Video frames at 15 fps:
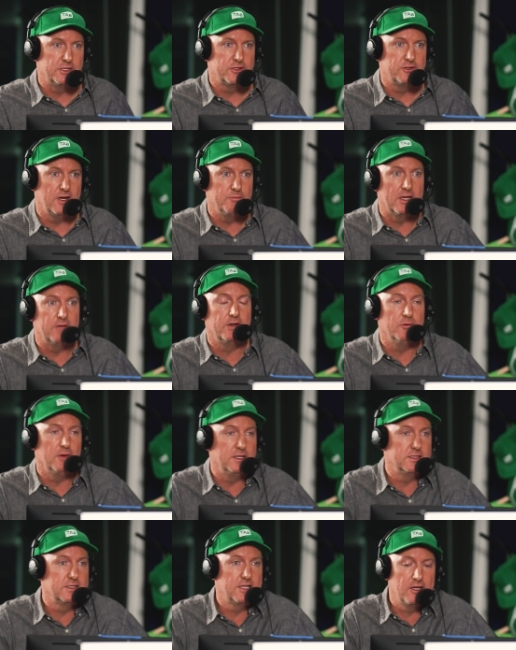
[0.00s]
trump
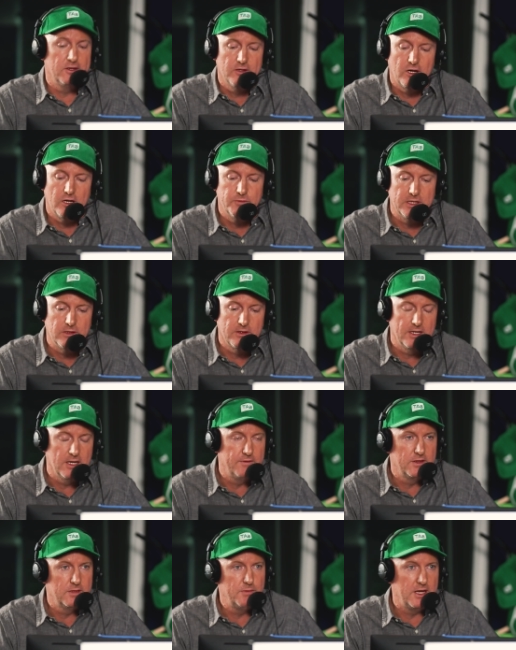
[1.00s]
everyone. So I'd be looking
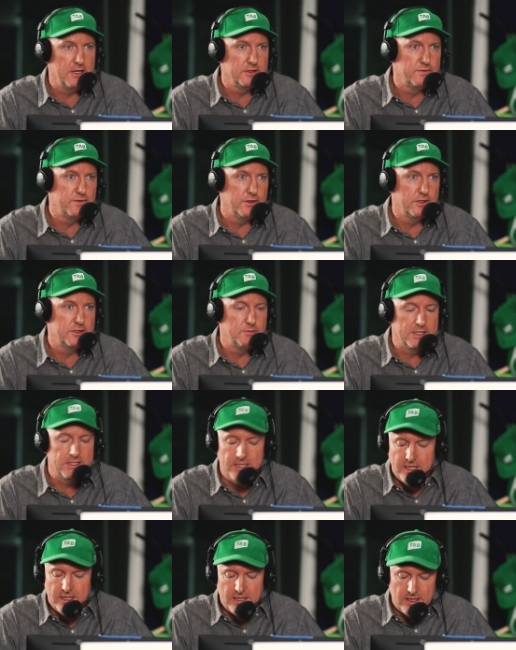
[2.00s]
after the punters first. But
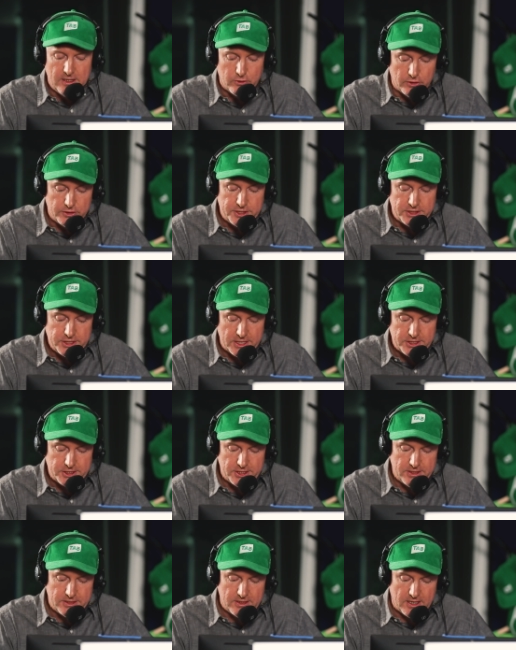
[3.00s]
good
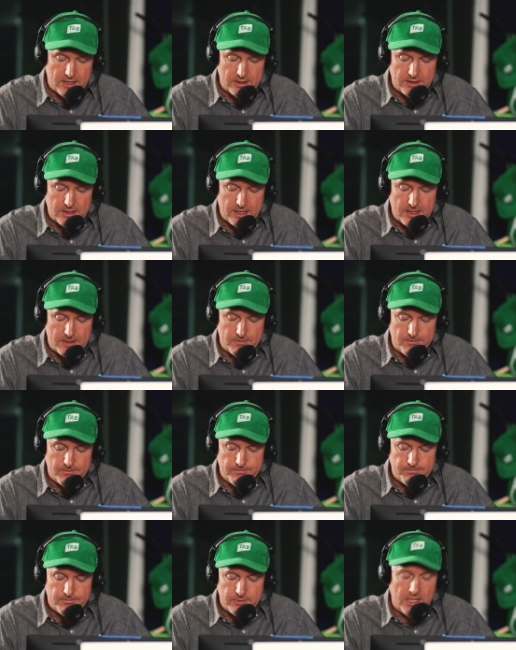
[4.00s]
suggestion, and
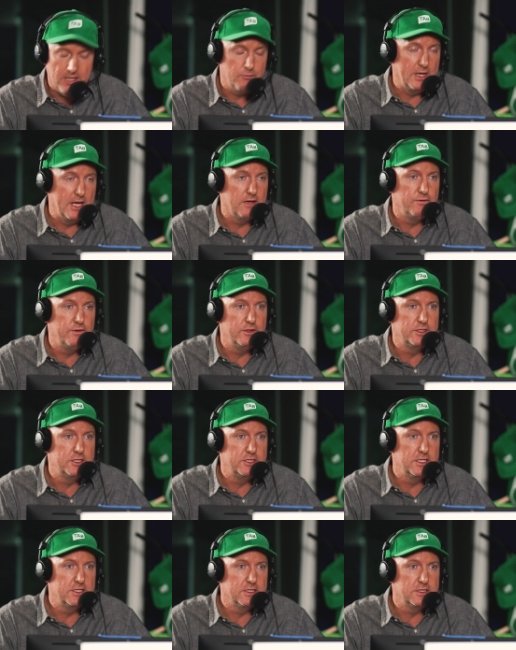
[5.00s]
we had a few
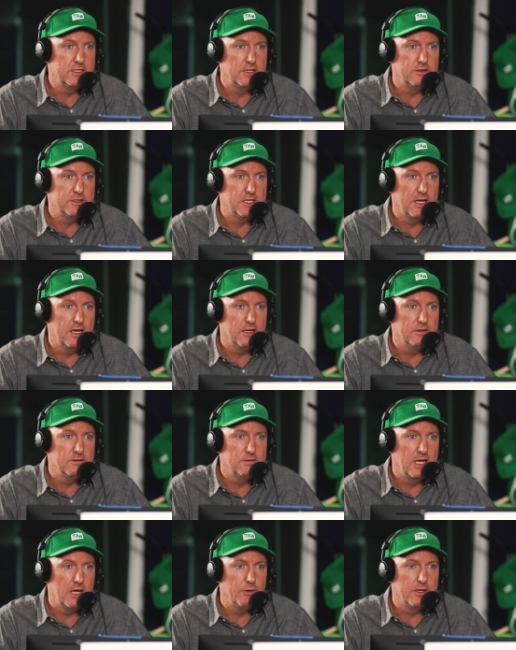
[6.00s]
suggestions there as to
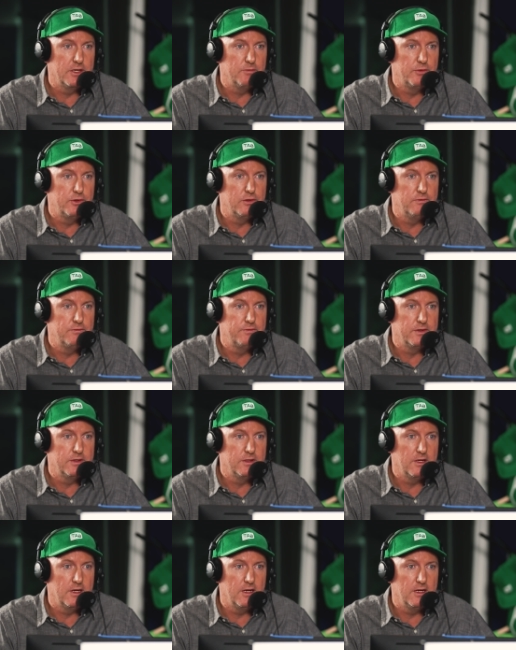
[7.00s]
how we could improve
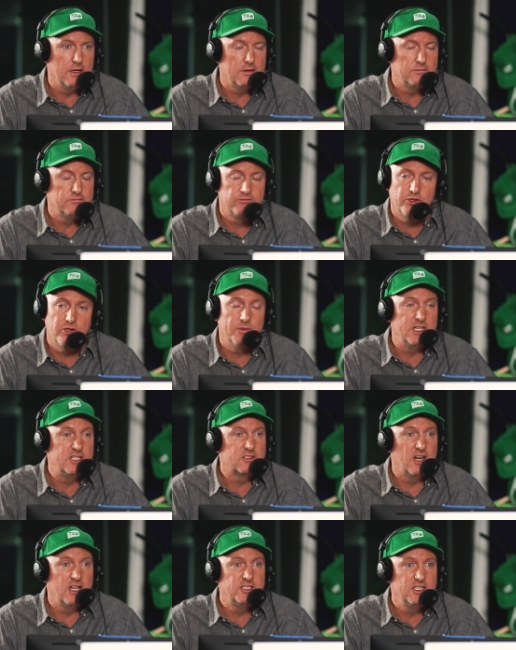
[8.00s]
too many
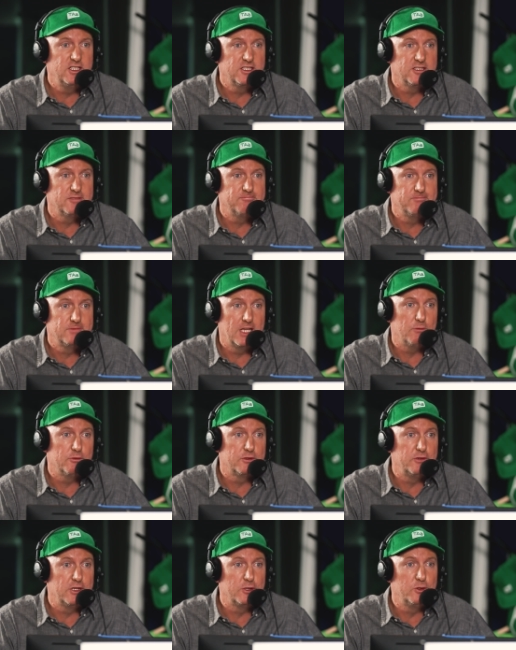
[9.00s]
scratchings, and that was
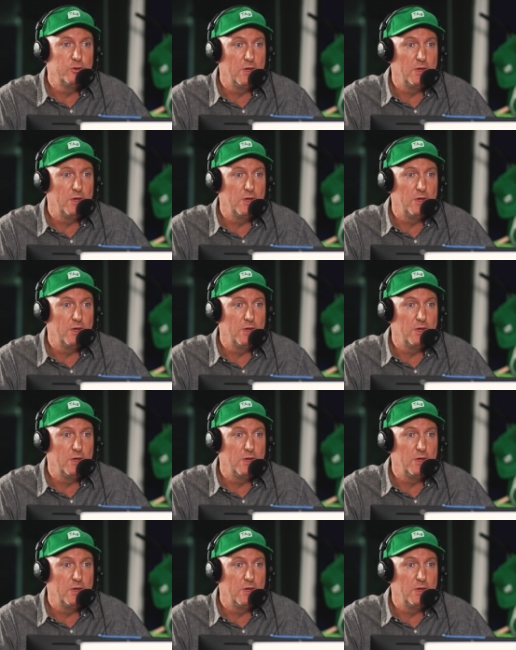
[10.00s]
a really good